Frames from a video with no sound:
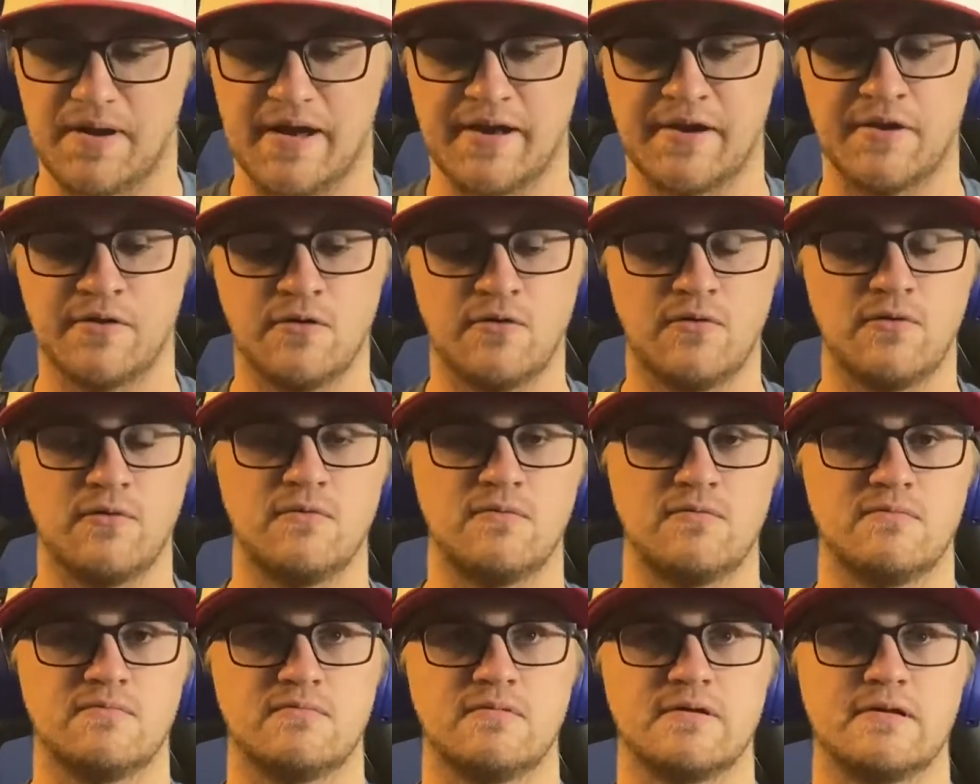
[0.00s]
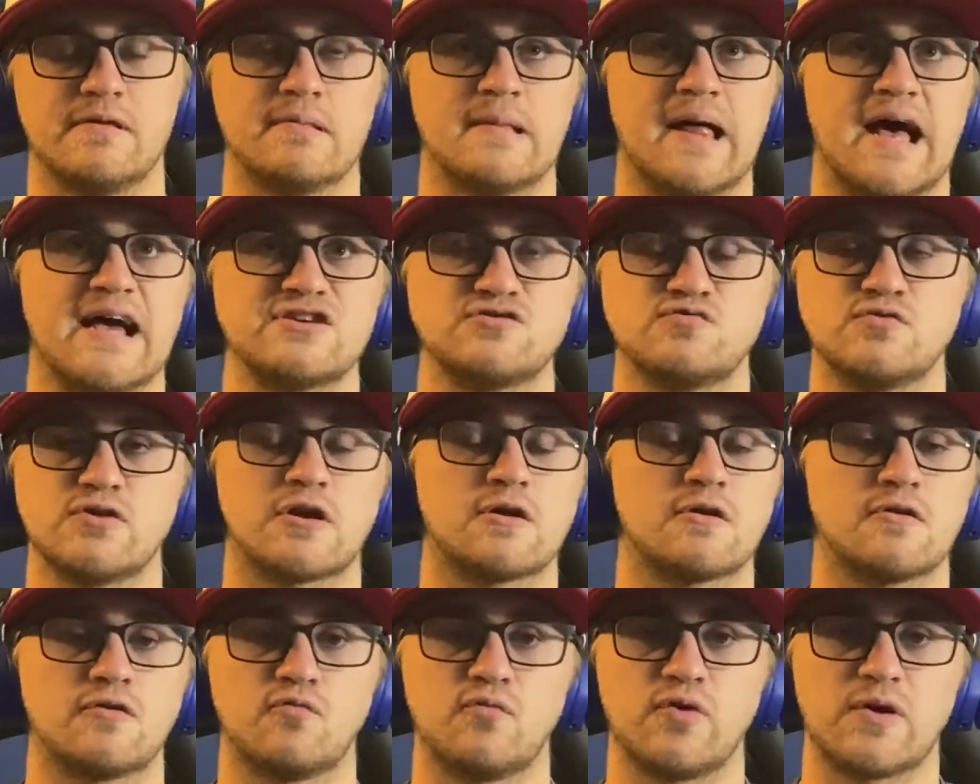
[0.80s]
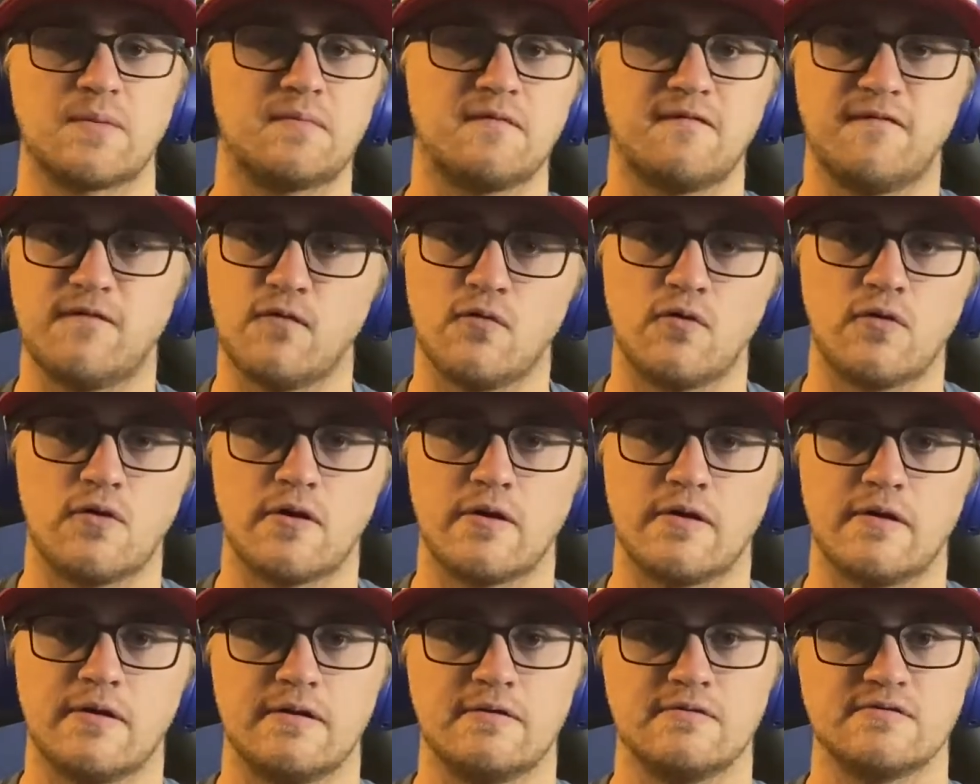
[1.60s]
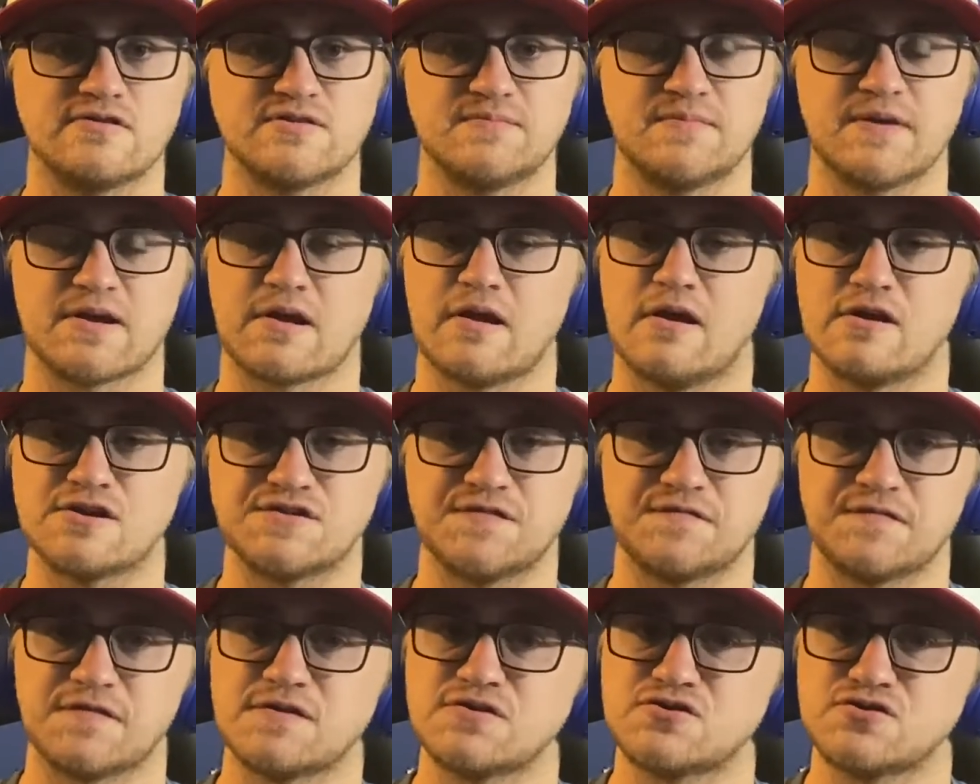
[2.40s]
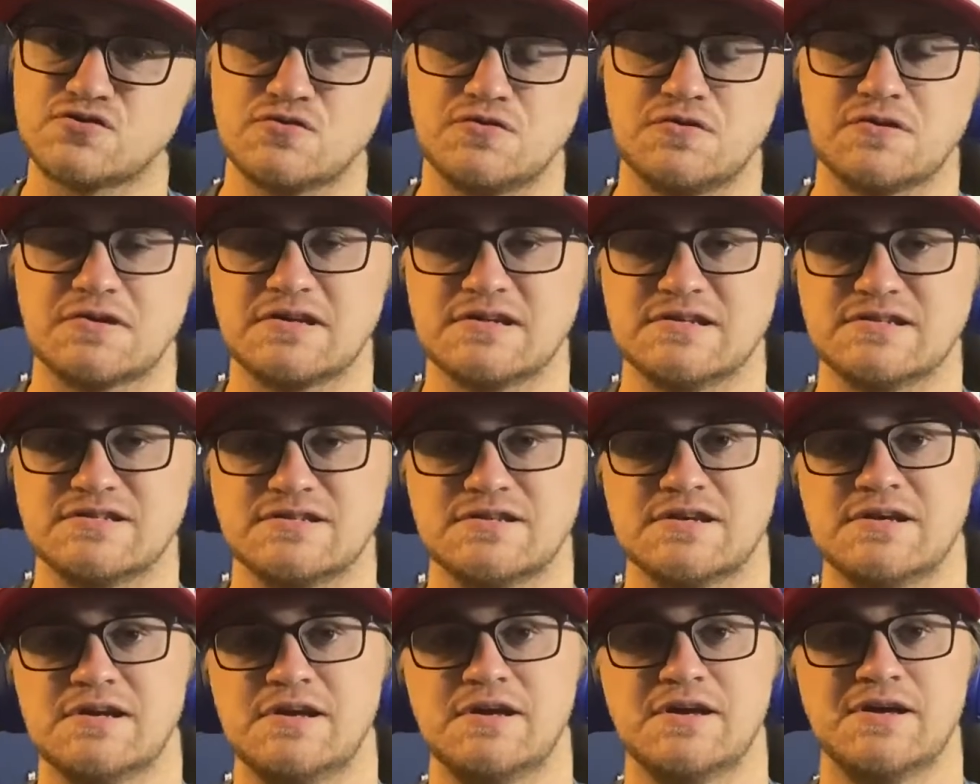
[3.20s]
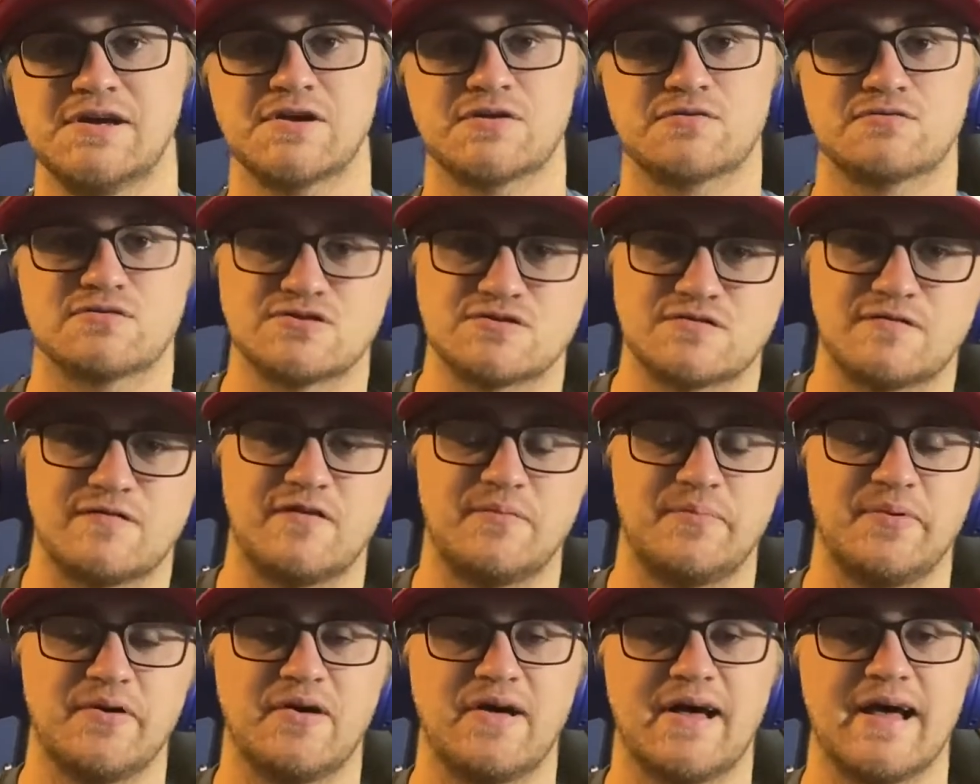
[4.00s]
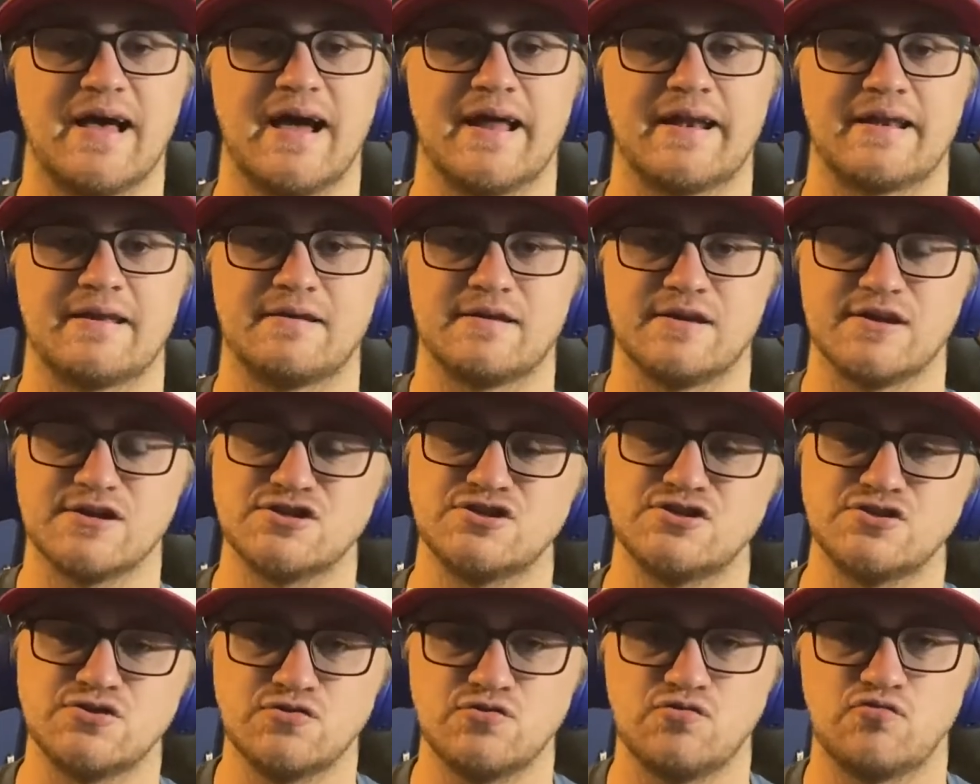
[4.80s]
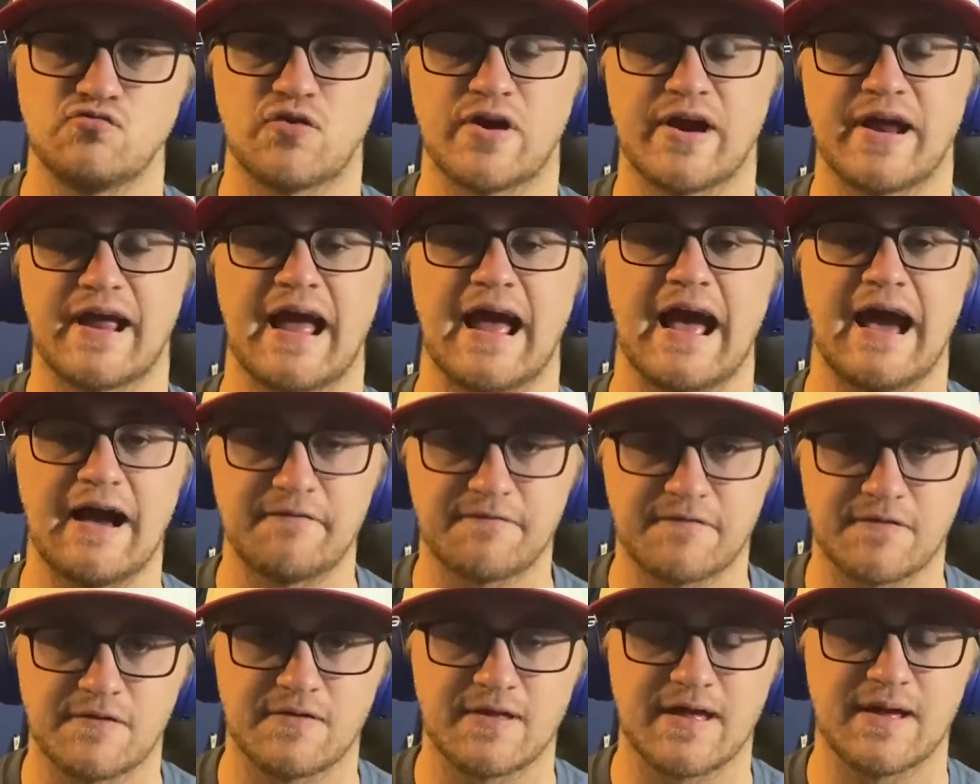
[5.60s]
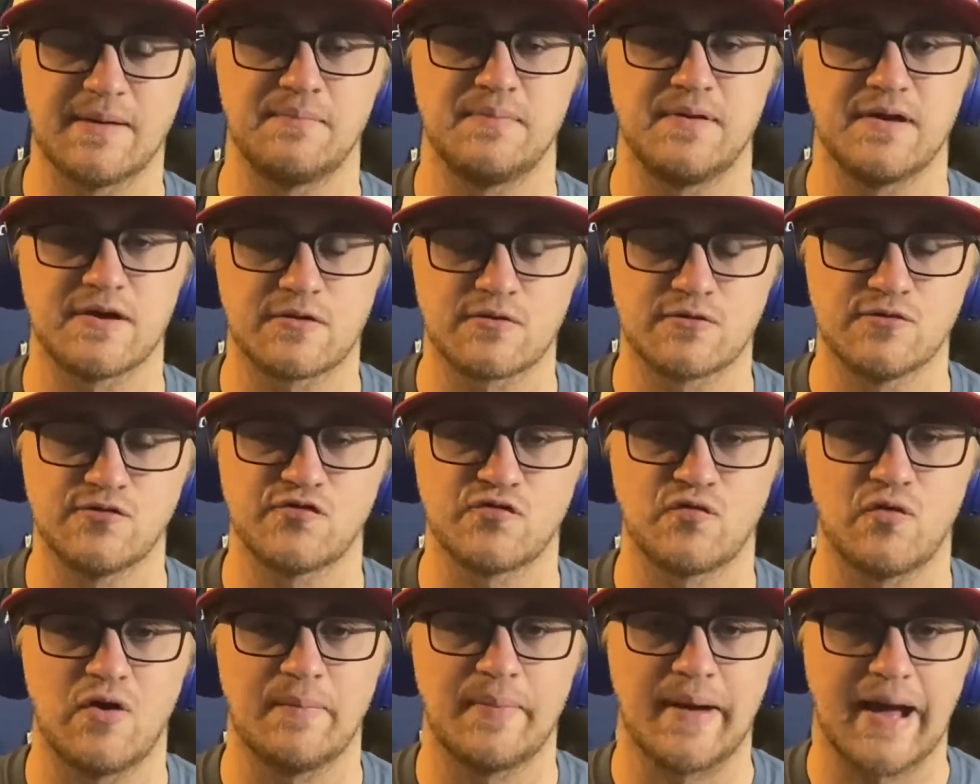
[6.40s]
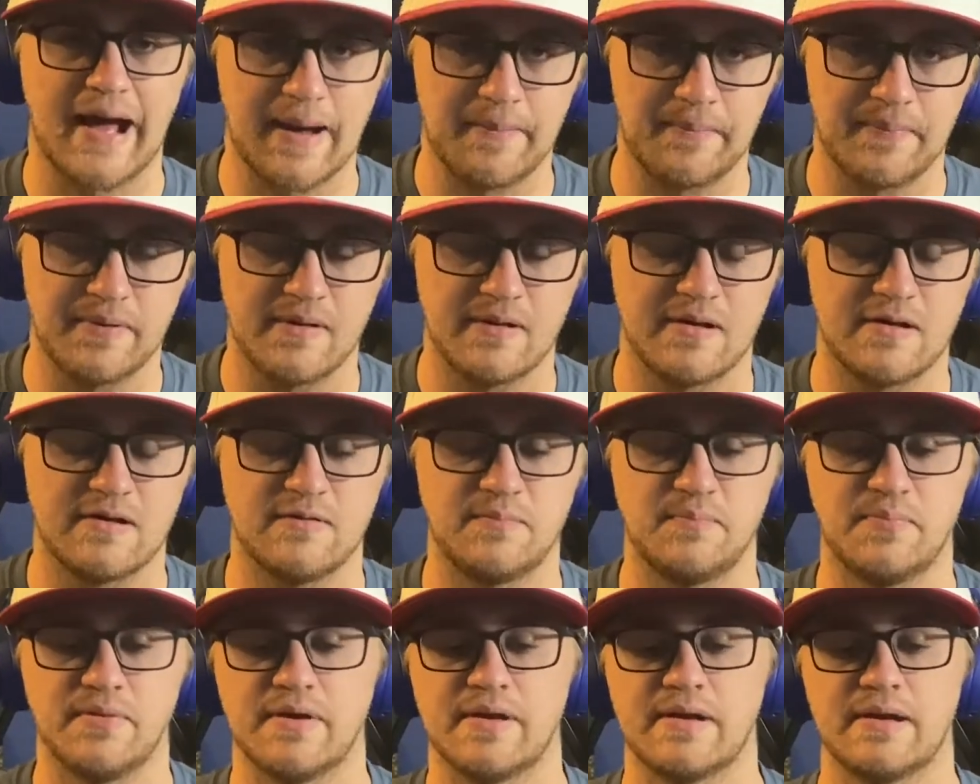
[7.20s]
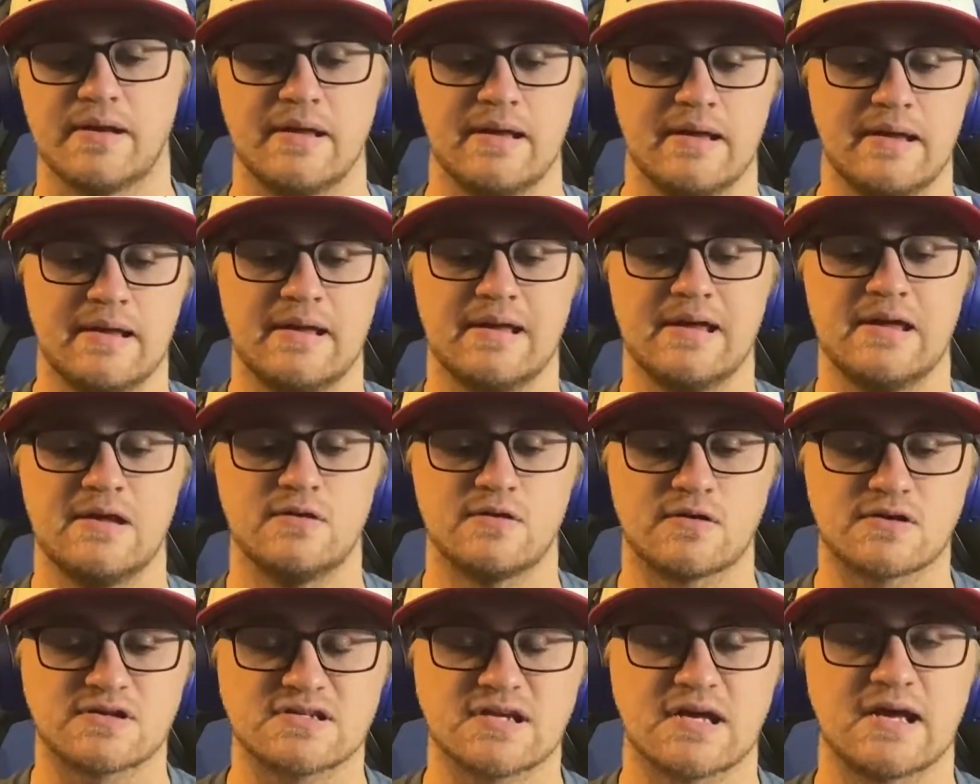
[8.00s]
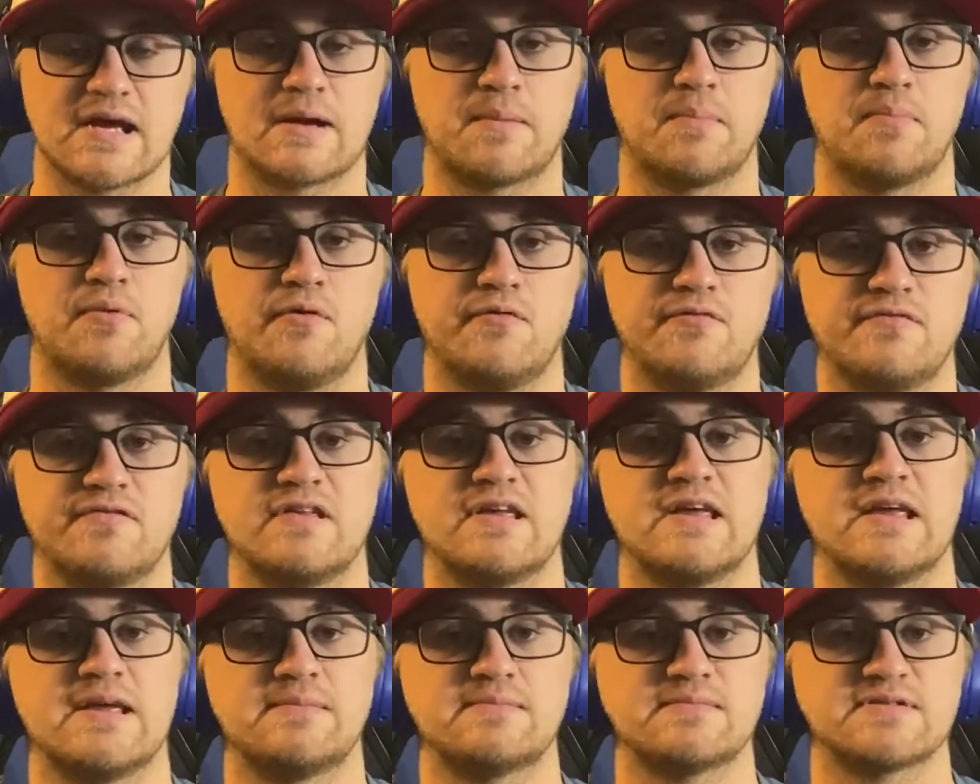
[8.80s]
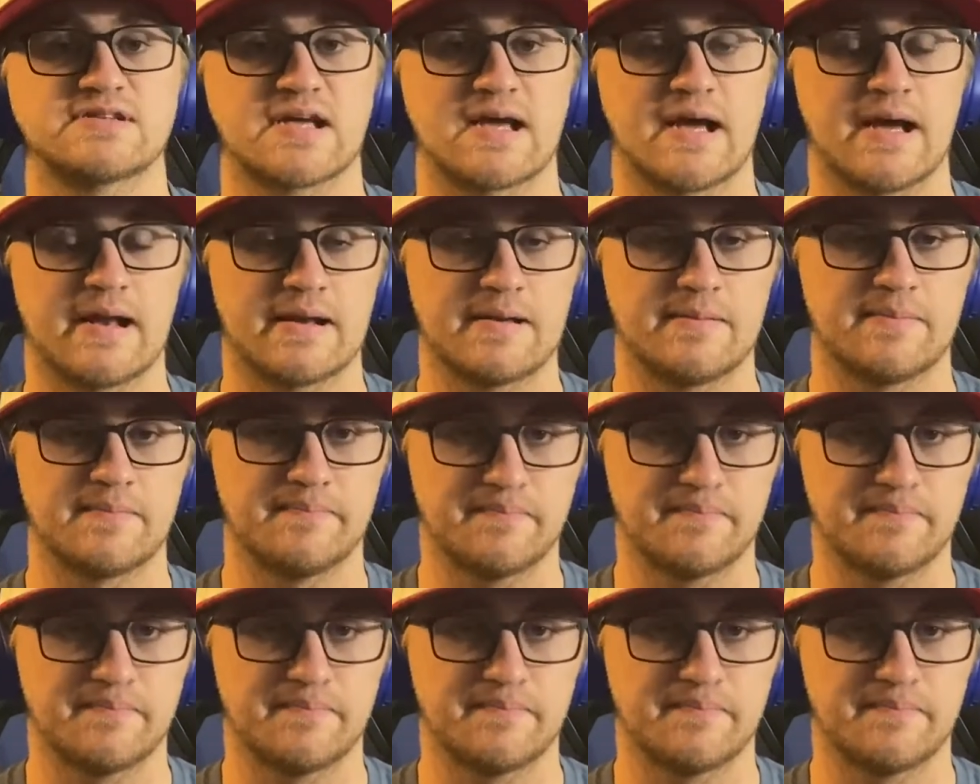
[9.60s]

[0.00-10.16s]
I know last week or the week before it was a bit controversial because Christopher Bell had an issue right after that pit crew swap happened, but it looks like both teams kind of,